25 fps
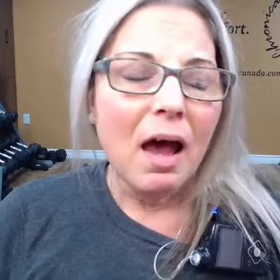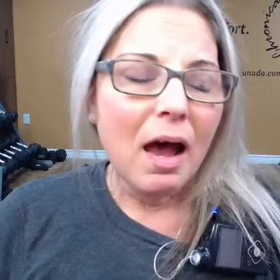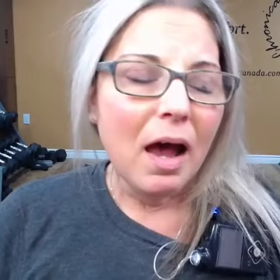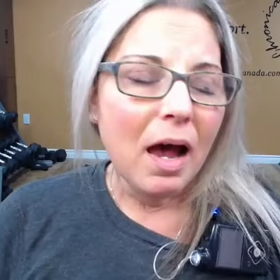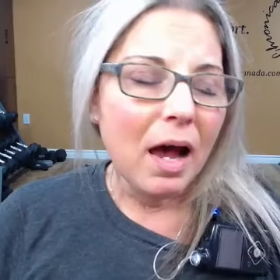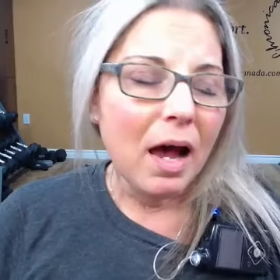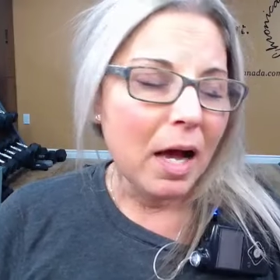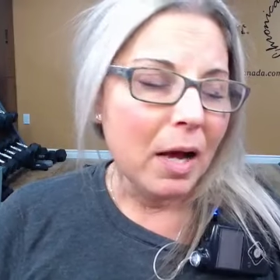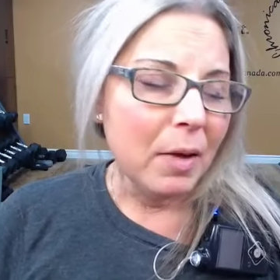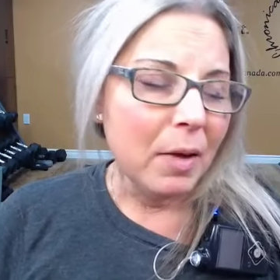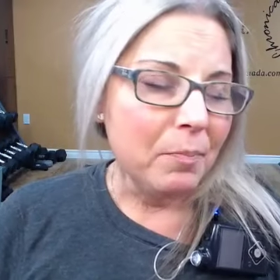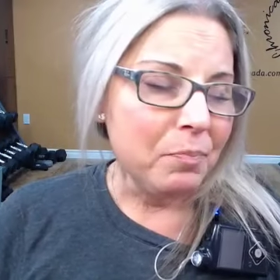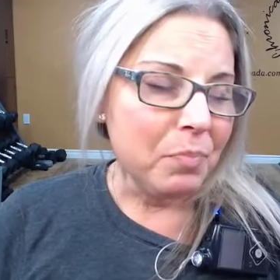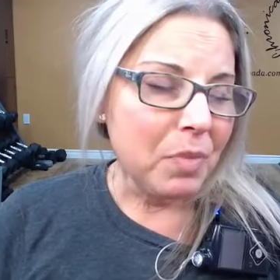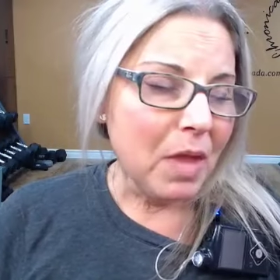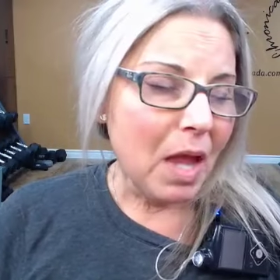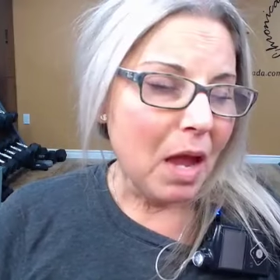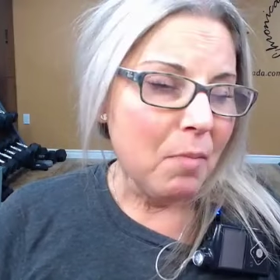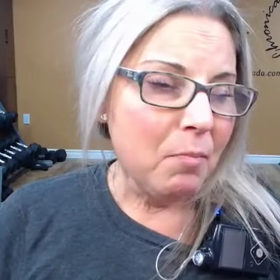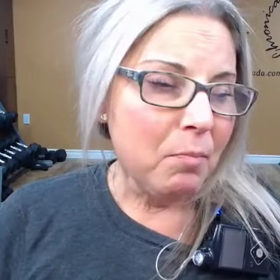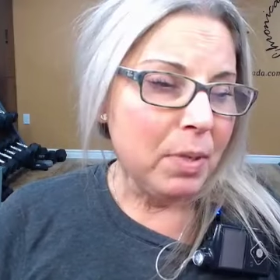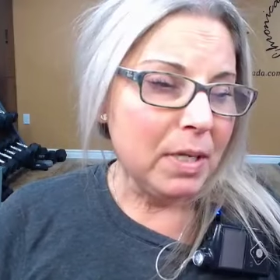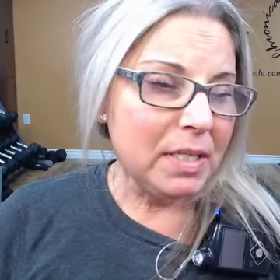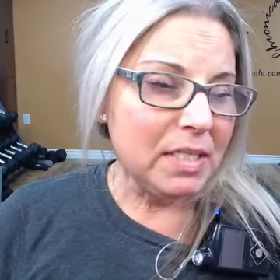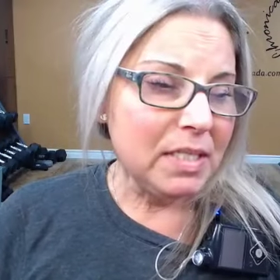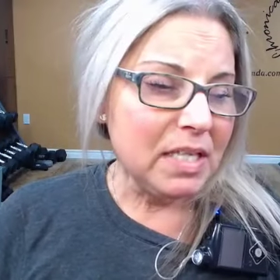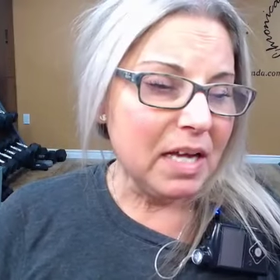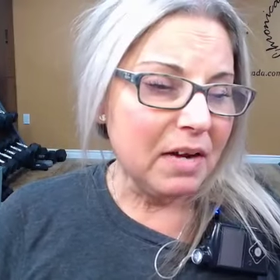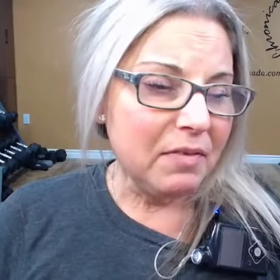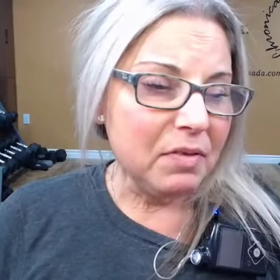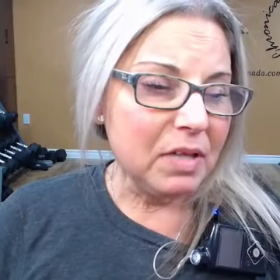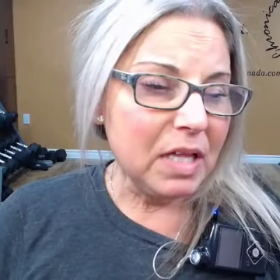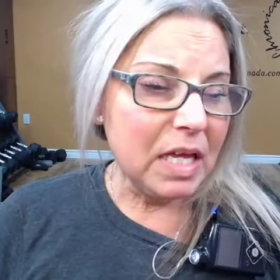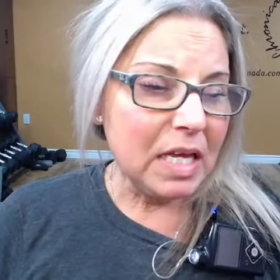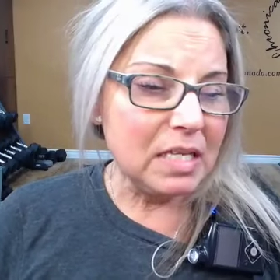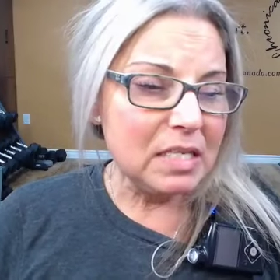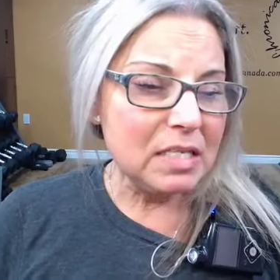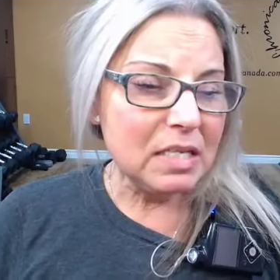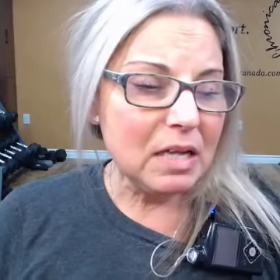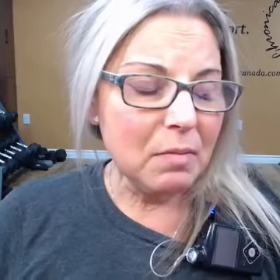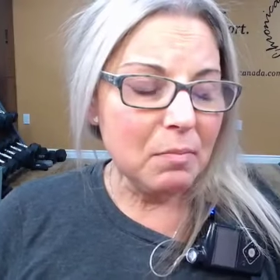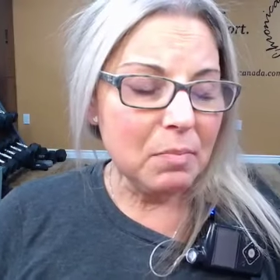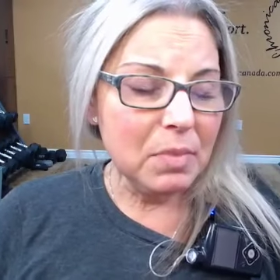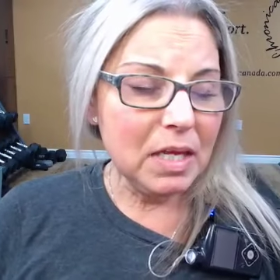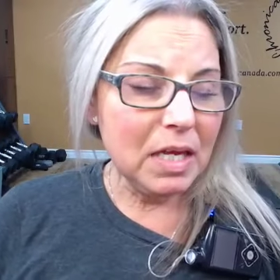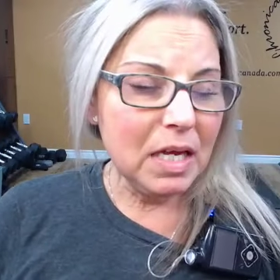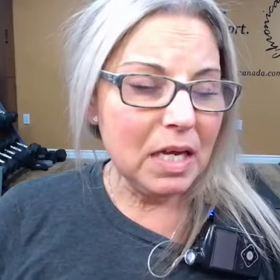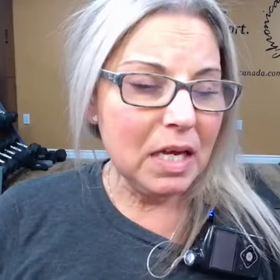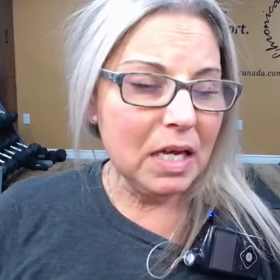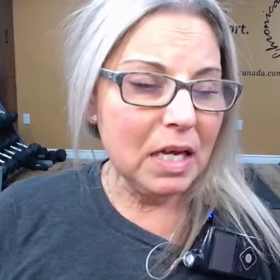But definitely
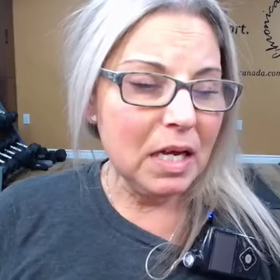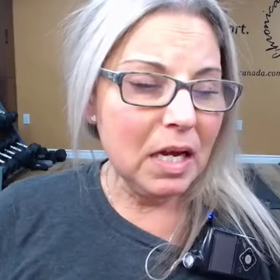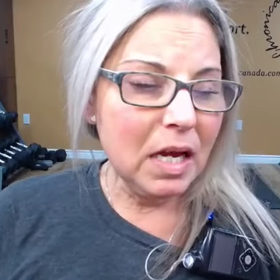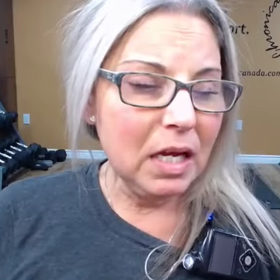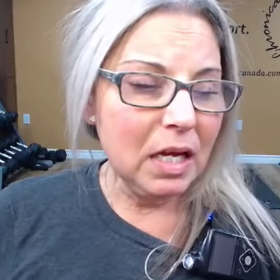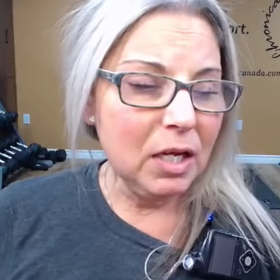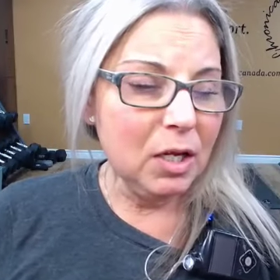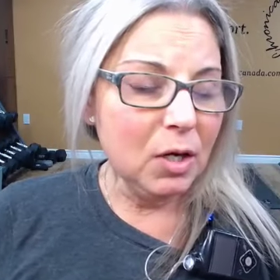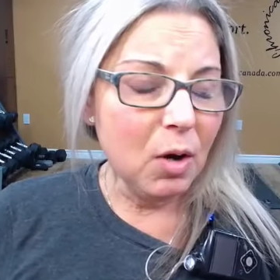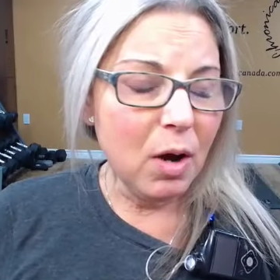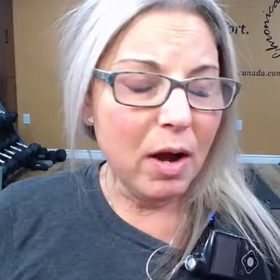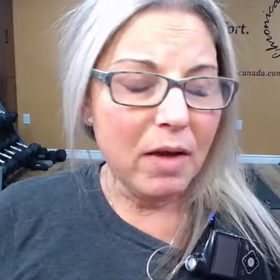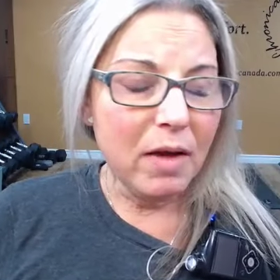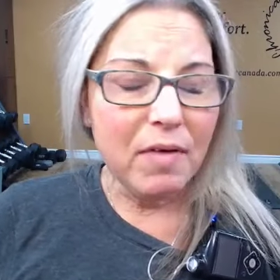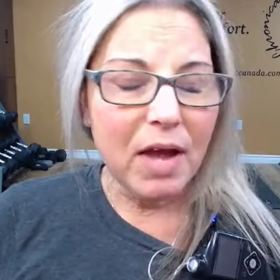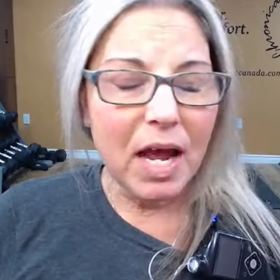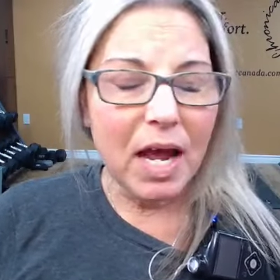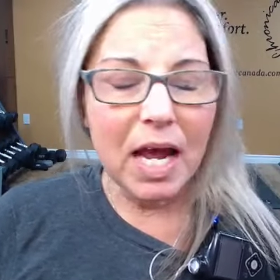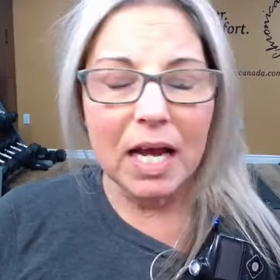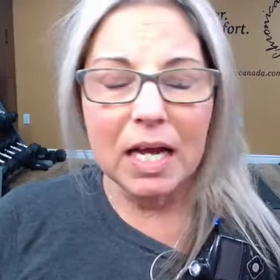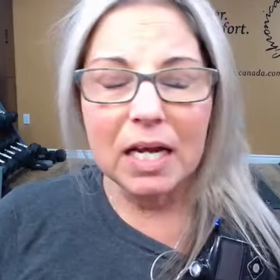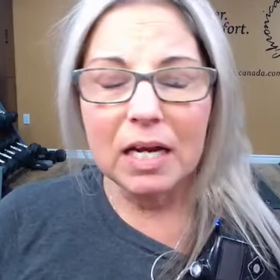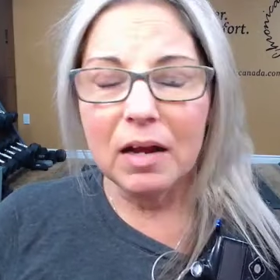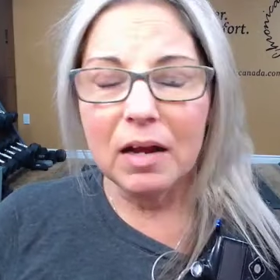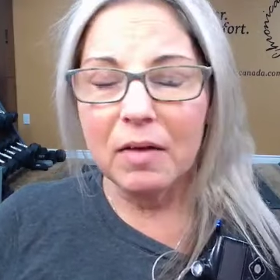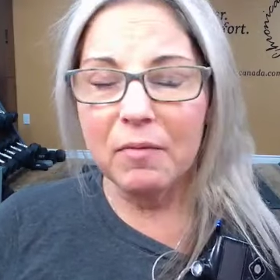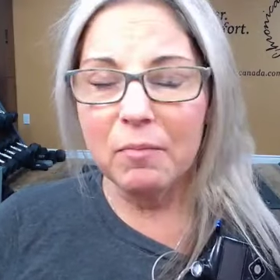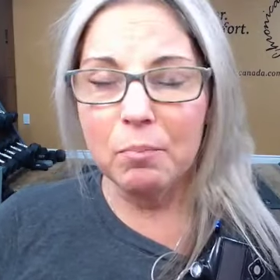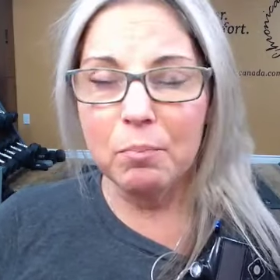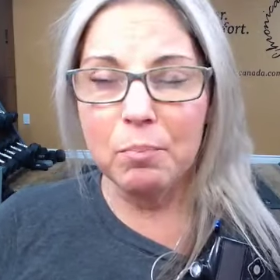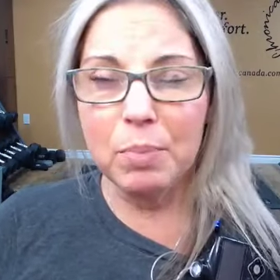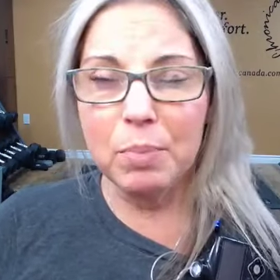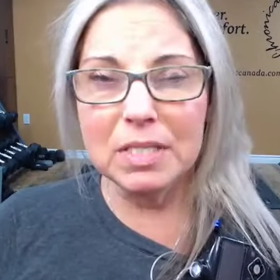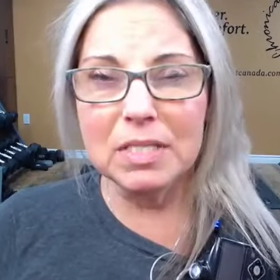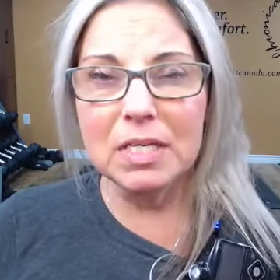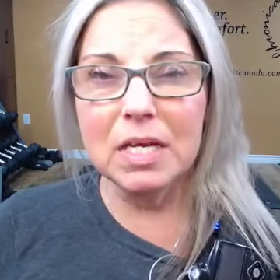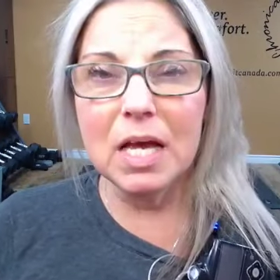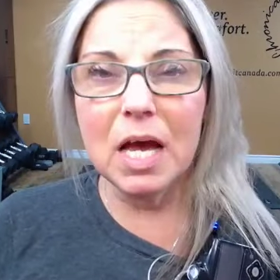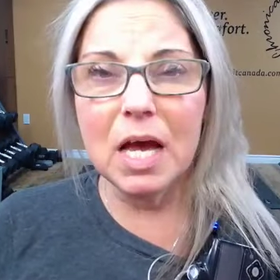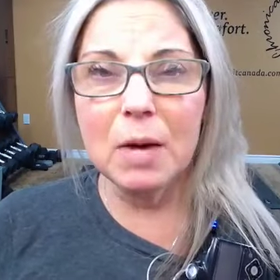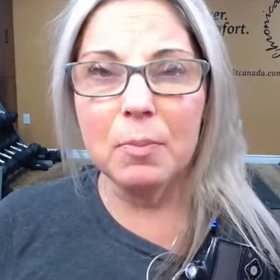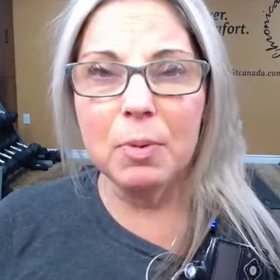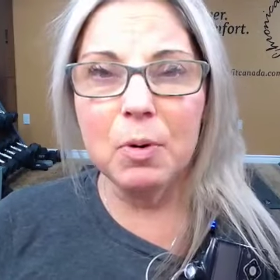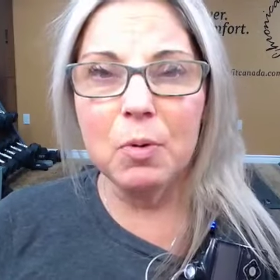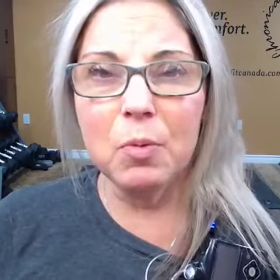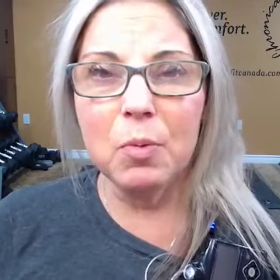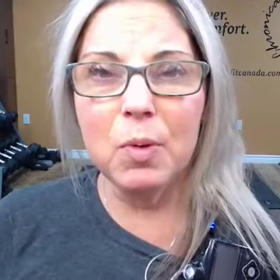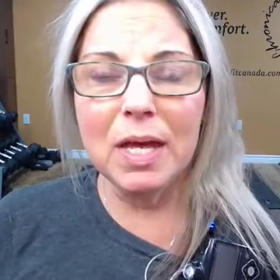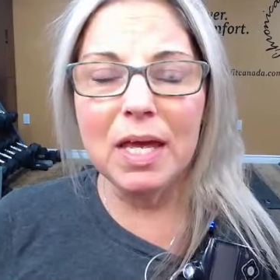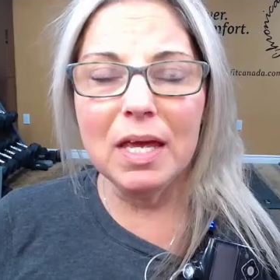something, I've had a busy
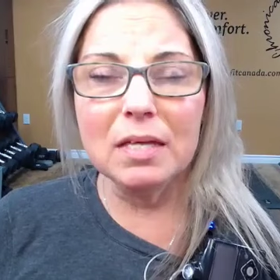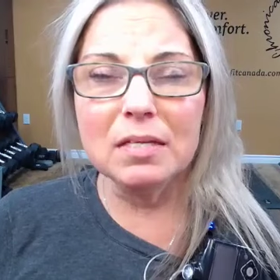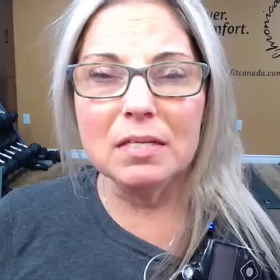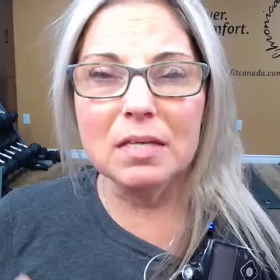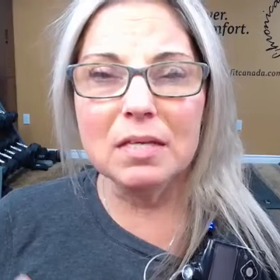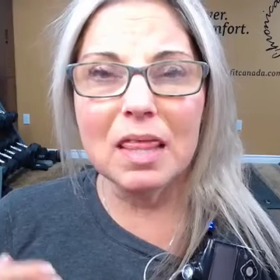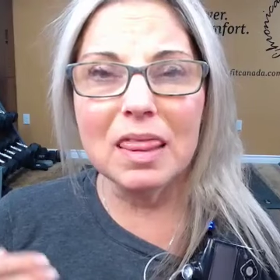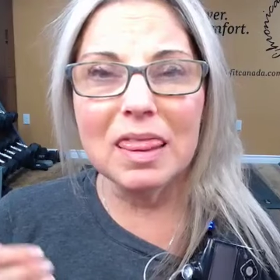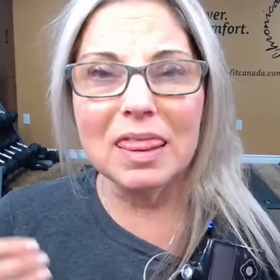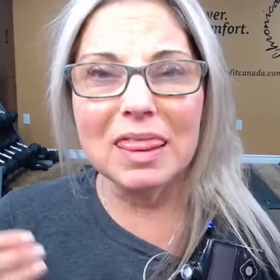couple weeks.